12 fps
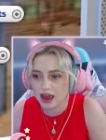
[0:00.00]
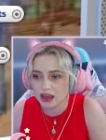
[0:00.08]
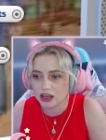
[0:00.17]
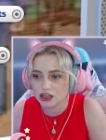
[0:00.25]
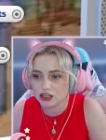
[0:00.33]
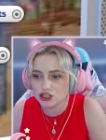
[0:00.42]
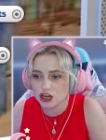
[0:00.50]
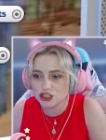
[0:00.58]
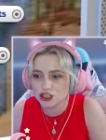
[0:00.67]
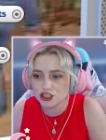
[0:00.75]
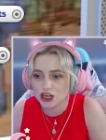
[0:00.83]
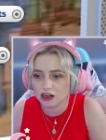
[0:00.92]
and you can change
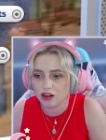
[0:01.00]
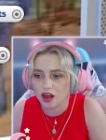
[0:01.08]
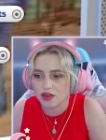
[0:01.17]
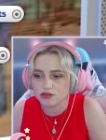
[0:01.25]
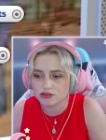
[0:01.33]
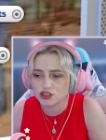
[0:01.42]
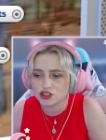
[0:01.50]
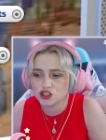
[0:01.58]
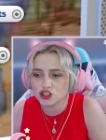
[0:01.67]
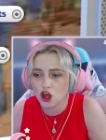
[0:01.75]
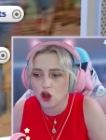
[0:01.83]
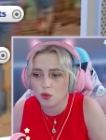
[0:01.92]
the channel, and there are
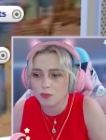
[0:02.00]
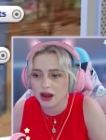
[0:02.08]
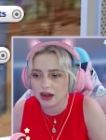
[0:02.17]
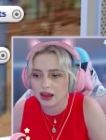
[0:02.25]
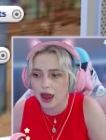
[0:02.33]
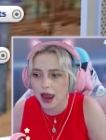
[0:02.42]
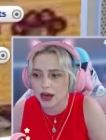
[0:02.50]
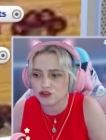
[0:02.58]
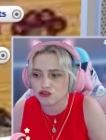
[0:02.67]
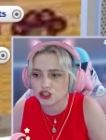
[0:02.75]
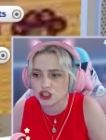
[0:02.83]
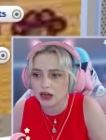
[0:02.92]
so many
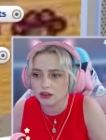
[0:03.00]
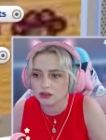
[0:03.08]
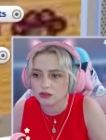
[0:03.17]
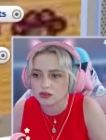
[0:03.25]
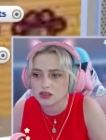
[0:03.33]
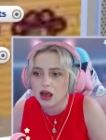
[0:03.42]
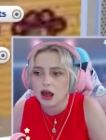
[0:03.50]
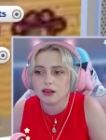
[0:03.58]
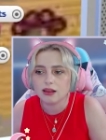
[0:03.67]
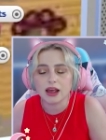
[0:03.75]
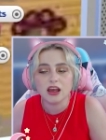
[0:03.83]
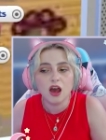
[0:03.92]
extra channels
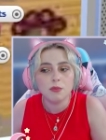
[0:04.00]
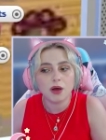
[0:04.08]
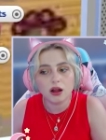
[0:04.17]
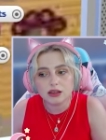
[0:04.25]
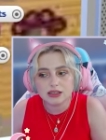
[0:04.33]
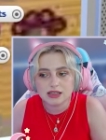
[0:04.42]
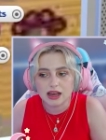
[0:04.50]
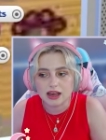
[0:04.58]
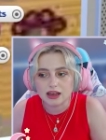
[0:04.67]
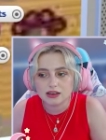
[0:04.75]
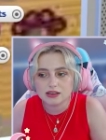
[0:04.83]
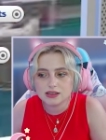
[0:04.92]
like
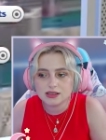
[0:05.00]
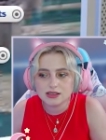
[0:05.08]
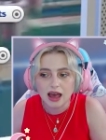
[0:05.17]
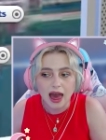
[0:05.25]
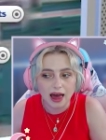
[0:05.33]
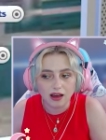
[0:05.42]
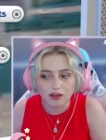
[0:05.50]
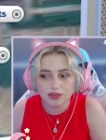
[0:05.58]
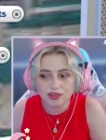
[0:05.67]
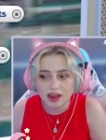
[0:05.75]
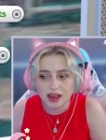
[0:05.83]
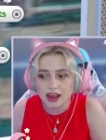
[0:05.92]
politics,
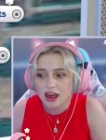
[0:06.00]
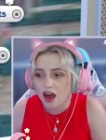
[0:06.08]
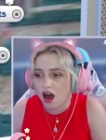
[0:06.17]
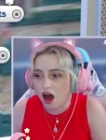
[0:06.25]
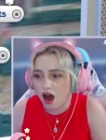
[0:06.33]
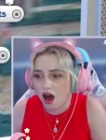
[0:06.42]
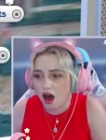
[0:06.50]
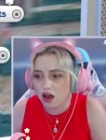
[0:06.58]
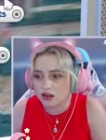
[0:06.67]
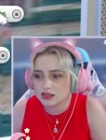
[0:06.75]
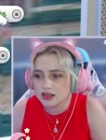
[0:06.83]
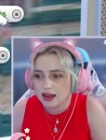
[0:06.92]
healthy,
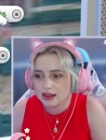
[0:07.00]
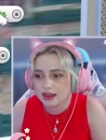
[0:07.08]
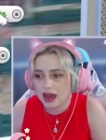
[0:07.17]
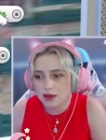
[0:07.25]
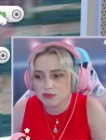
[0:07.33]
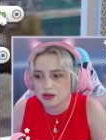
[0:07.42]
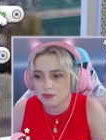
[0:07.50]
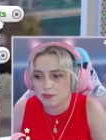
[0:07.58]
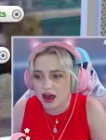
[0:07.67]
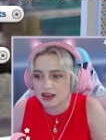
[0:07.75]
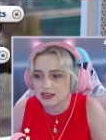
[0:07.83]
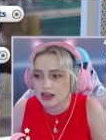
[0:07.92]
arts, games and
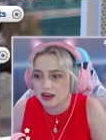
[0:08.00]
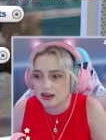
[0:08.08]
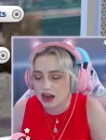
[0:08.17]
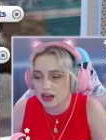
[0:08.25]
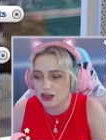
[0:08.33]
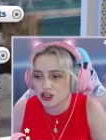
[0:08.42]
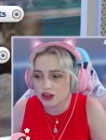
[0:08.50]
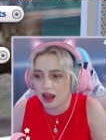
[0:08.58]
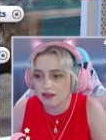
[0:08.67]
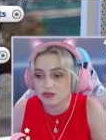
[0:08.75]
bets, nature, life,